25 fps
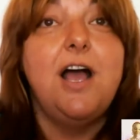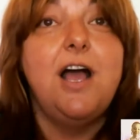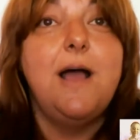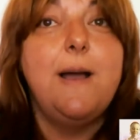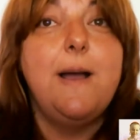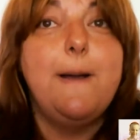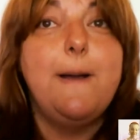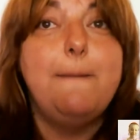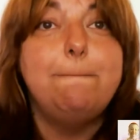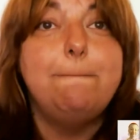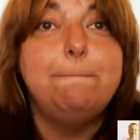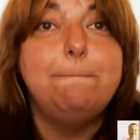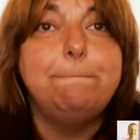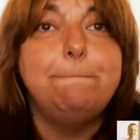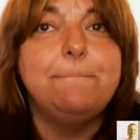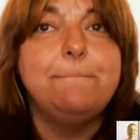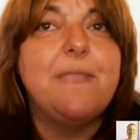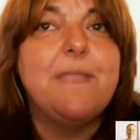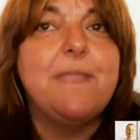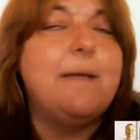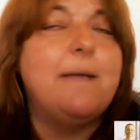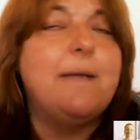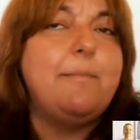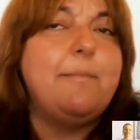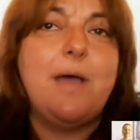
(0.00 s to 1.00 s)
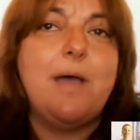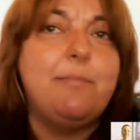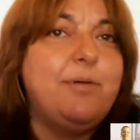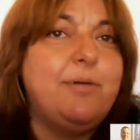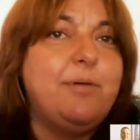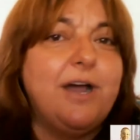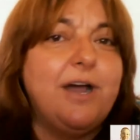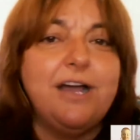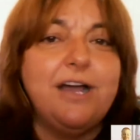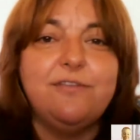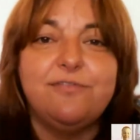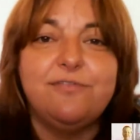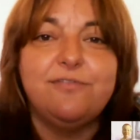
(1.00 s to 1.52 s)

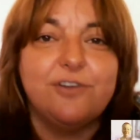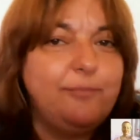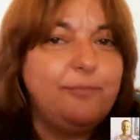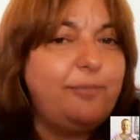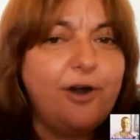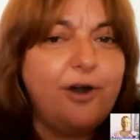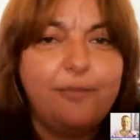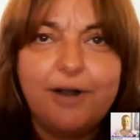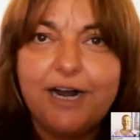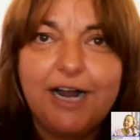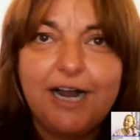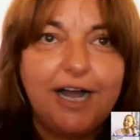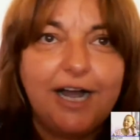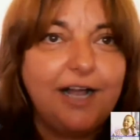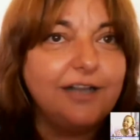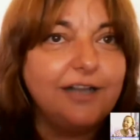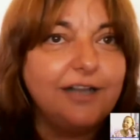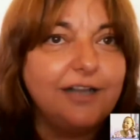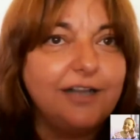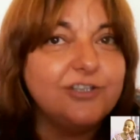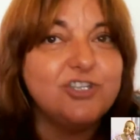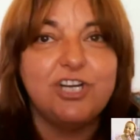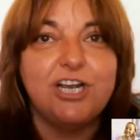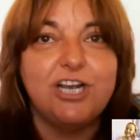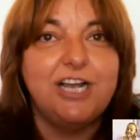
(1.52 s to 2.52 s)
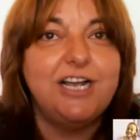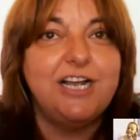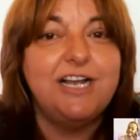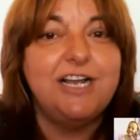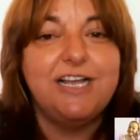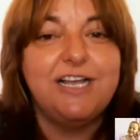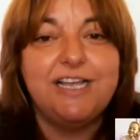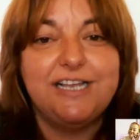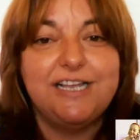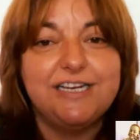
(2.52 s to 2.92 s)
Apart from permaculture